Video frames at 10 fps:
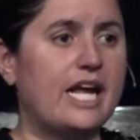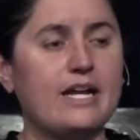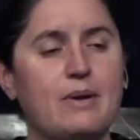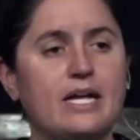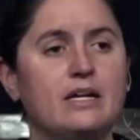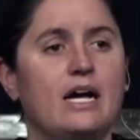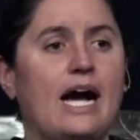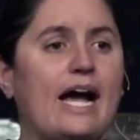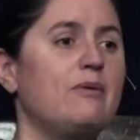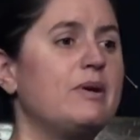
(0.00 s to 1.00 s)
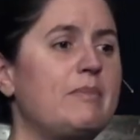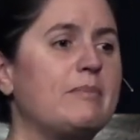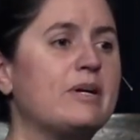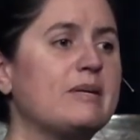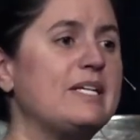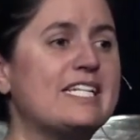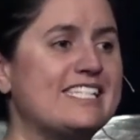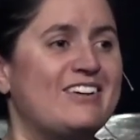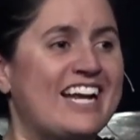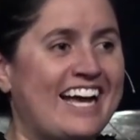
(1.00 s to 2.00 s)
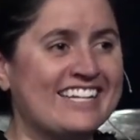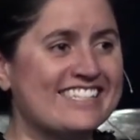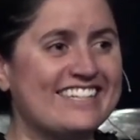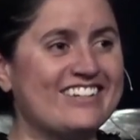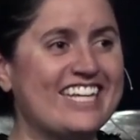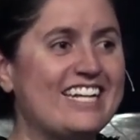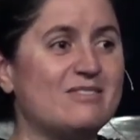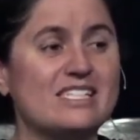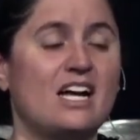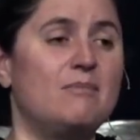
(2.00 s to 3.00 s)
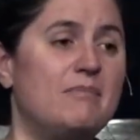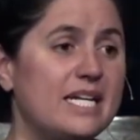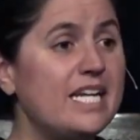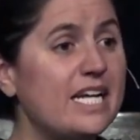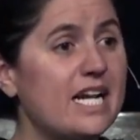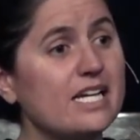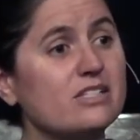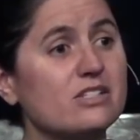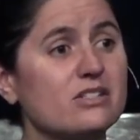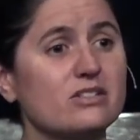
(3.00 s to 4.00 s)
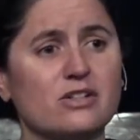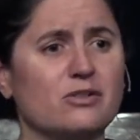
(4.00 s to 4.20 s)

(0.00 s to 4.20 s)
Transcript: Anyway, I remember because when I was a little kid, it was Monday nights or, or,